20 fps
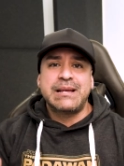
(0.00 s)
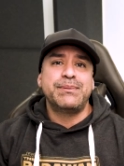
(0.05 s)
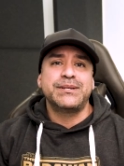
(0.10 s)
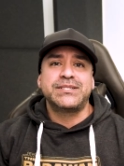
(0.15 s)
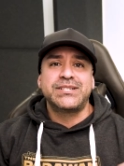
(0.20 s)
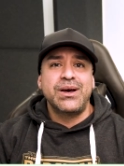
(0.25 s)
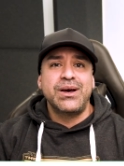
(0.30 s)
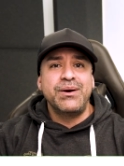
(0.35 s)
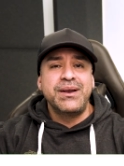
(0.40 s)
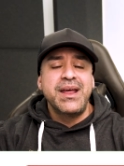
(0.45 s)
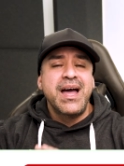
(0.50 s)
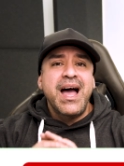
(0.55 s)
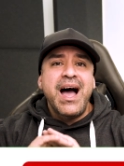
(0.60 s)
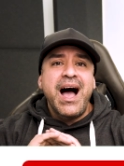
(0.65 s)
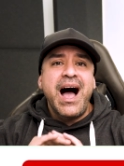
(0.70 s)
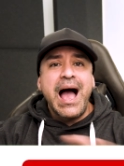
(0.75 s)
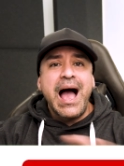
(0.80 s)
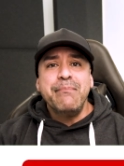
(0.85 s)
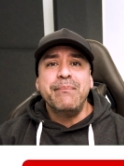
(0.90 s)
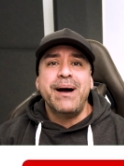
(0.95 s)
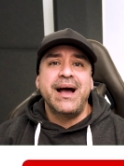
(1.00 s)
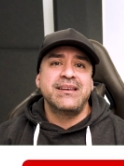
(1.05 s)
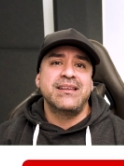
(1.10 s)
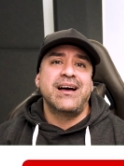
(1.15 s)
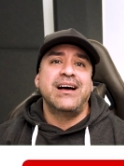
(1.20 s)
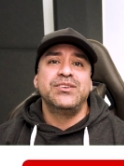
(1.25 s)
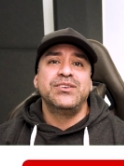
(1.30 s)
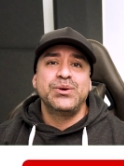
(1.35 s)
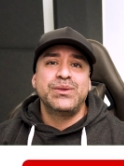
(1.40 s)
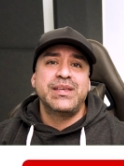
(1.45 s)
episode, I might
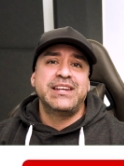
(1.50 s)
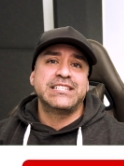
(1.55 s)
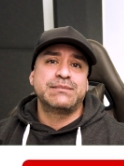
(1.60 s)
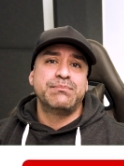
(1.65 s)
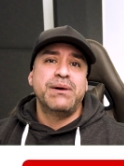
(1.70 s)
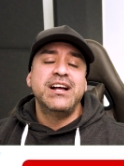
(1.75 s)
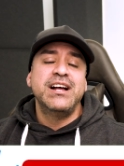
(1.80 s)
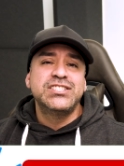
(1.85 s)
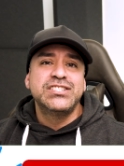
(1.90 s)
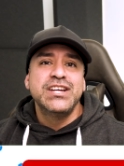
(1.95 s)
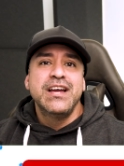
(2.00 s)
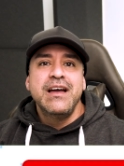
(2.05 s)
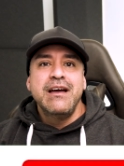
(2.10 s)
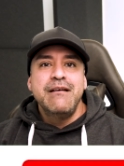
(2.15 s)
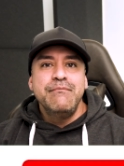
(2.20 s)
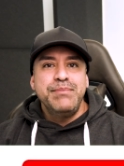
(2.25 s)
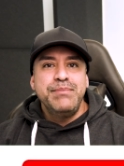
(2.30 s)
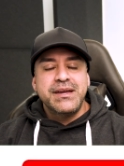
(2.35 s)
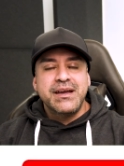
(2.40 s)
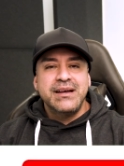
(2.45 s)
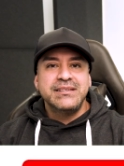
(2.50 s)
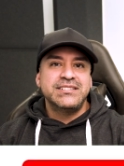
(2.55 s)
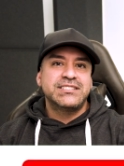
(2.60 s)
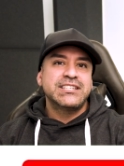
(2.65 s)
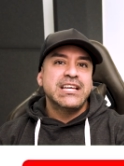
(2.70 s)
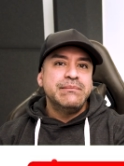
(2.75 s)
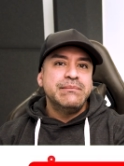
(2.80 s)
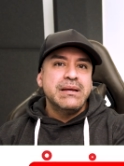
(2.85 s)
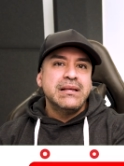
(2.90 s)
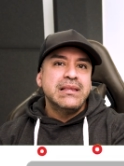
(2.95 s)
not do that as much because it's
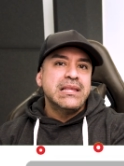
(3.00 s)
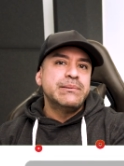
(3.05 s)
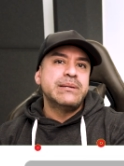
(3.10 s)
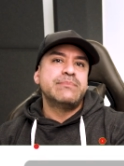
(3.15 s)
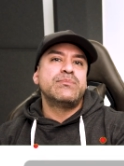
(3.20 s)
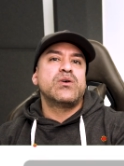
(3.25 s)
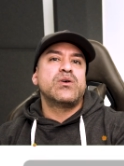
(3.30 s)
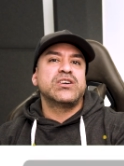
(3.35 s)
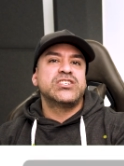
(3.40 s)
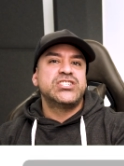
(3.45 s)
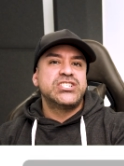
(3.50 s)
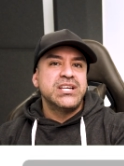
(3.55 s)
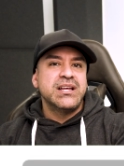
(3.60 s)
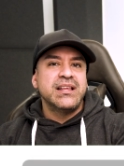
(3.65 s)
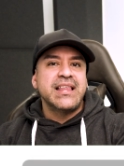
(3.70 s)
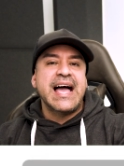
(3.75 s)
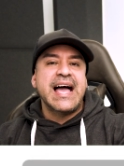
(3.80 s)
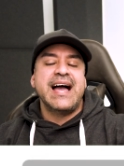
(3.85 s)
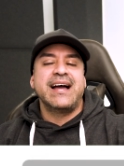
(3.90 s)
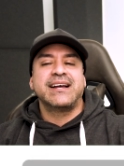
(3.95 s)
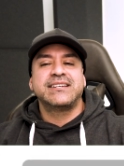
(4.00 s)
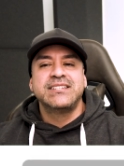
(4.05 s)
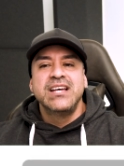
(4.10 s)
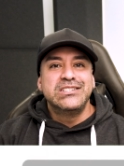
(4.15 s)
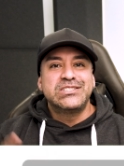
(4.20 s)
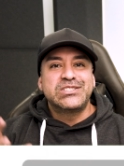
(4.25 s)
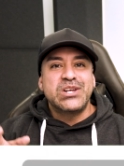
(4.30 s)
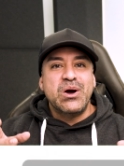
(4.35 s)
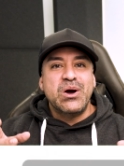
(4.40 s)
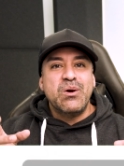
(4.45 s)
gonna be a little bit more chillax.
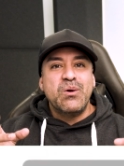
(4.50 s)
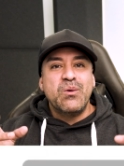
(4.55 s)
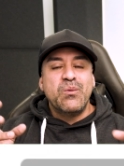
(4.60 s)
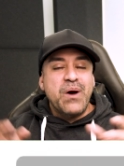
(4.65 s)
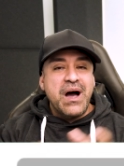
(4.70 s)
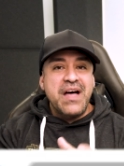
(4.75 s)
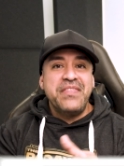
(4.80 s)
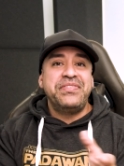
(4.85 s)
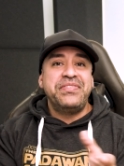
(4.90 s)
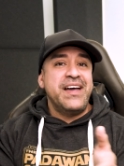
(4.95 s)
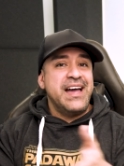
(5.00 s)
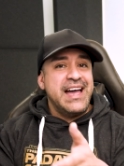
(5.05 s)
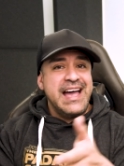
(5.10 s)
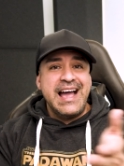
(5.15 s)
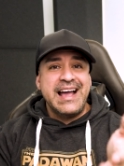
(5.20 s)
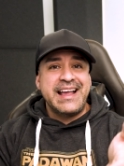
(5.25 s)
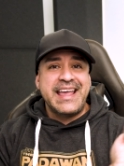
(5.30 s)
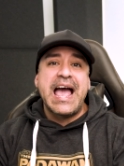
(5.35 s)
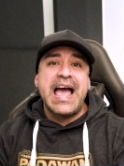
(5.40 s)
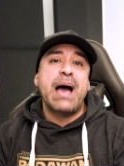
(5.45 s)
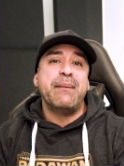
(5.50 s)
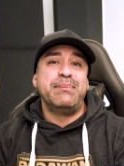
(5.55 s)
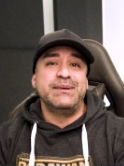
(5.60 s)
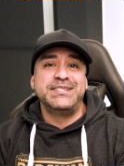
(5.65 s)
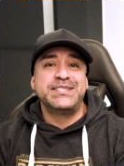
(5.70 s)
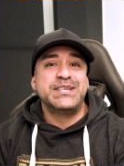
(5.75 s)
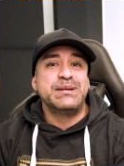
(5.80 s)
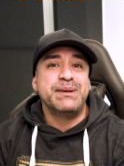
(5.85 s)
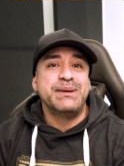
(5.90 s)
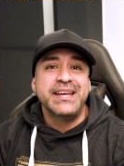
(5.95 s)
So what the heck
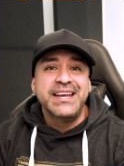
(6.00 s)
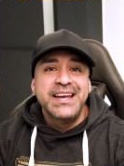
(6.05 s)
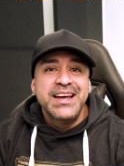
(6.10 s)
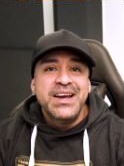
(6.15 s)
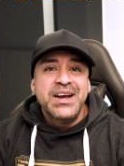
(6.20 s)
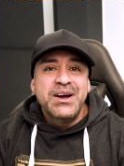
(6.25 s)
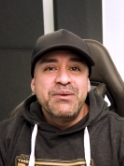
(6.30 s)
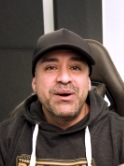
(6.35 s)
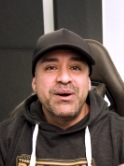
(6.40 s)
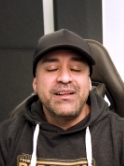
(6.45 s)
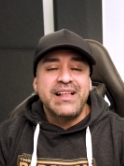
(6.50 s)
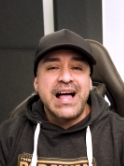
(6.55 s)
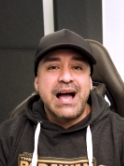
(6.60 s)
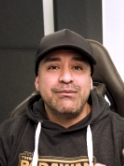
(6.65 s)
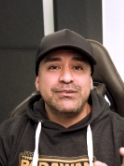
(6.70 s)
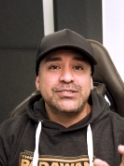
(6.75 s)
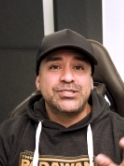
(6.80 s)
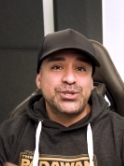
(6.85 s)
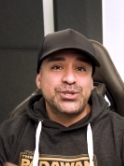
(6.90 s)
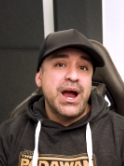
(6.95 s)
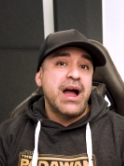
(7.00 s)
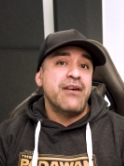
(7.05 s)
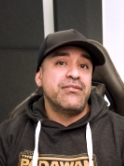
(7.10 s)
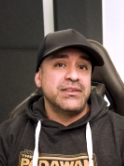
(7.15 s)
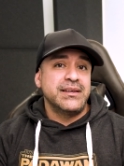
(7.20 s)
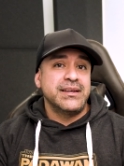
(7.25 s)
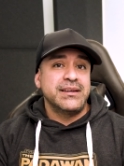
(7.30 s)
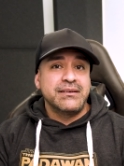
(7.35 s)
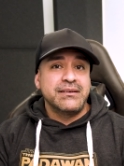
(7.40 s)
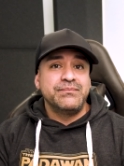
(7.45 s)
happened to me? Well, I was
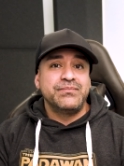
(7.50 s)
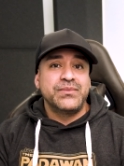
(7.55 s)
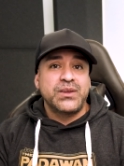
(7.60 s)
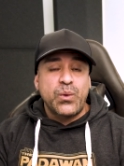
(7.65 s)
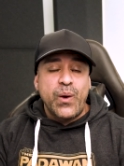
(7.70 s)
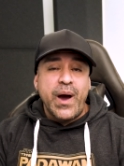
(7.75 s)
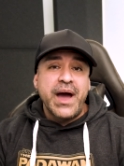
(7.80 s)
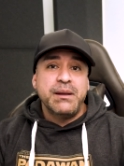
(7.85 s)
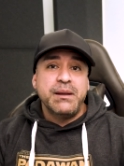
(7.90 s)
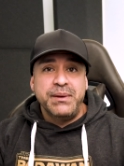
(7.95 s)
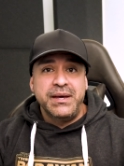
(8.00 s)
traveling quite a